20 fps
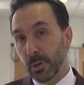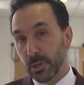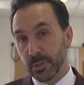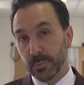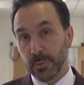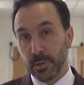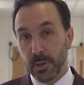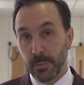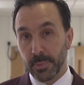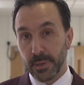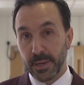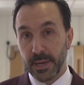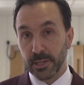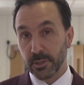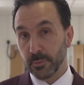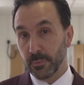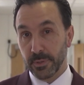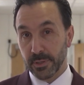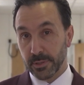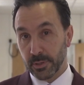possible
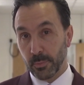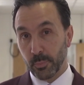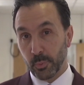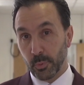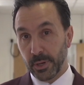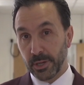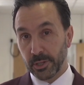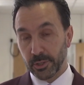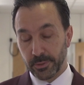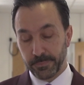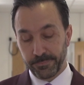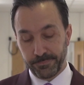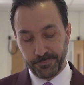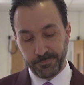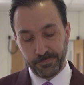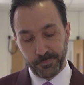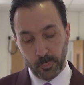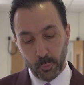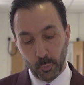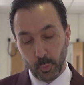complications with this operation.
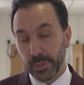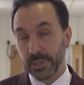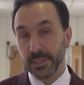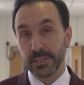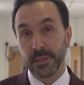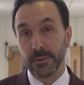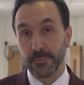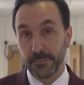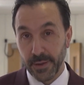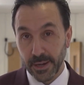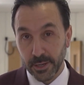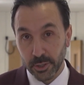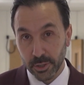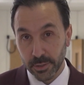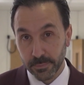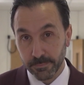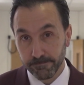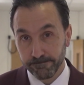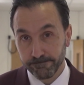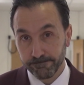One is
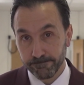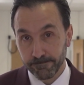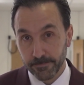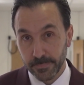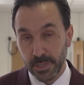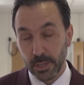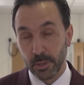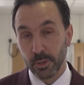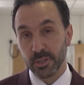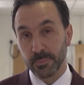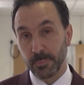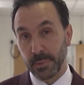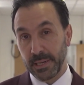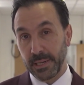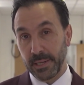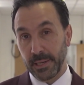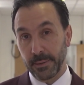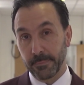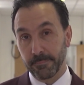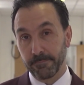infection, the other is
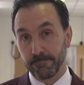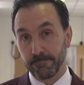bleeding.